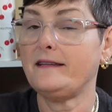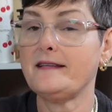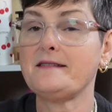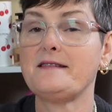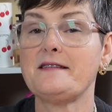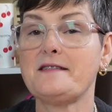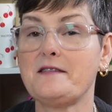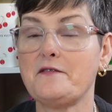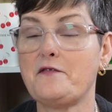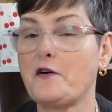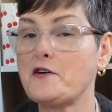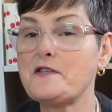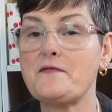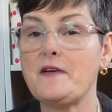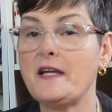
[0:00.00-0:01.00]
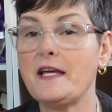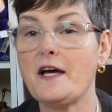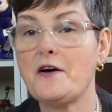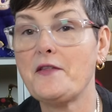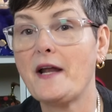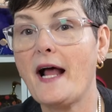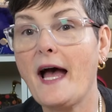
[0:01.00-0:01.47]
This is the first
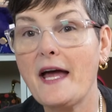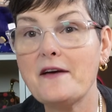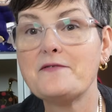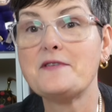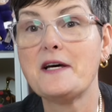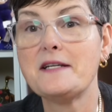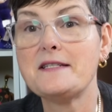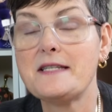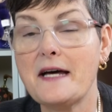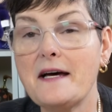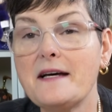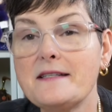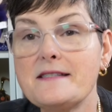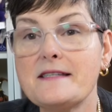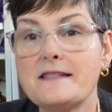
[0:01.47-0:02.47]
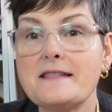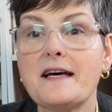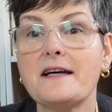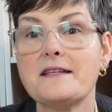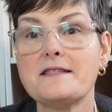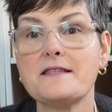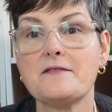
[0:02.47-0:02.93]
video that I have done tons and
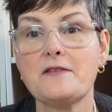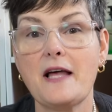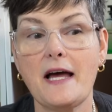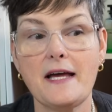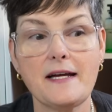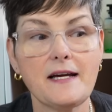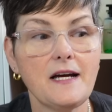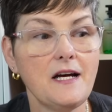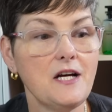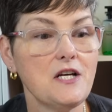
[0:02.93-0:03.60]
tons of like